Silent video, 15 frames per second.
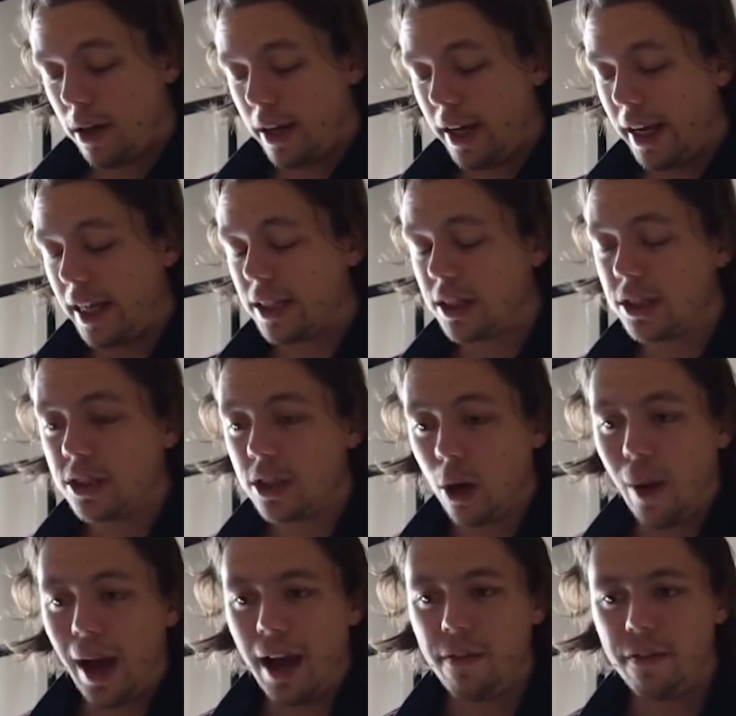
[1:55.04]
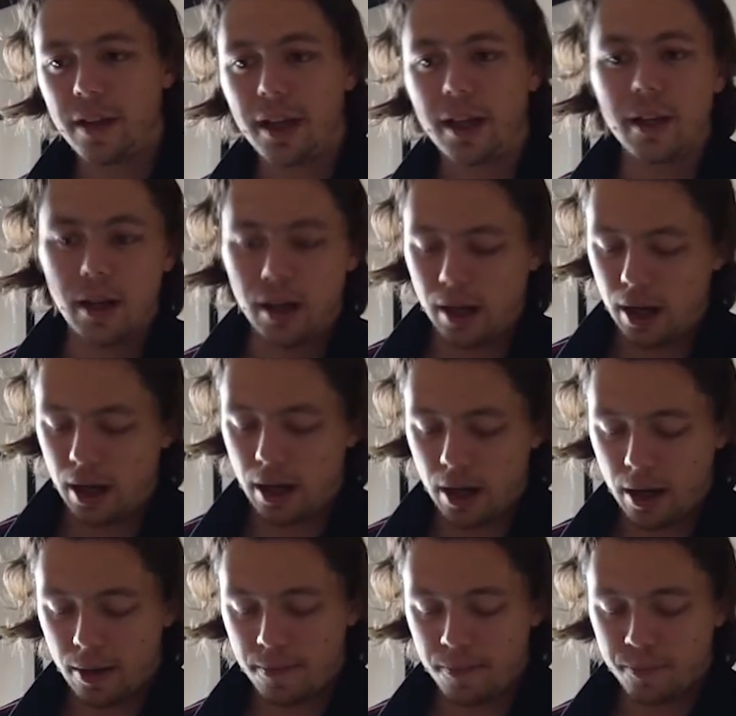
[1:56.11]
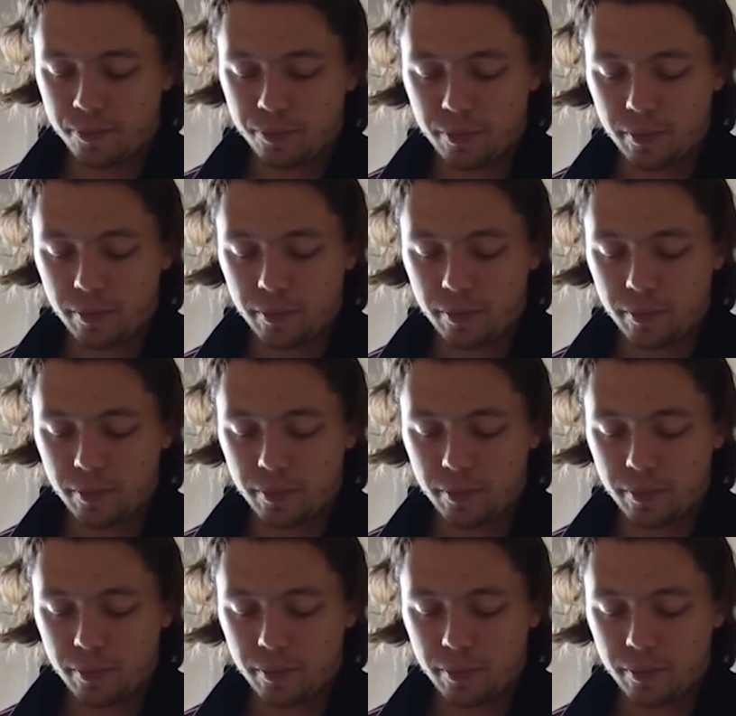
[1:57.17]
it's so hefty, and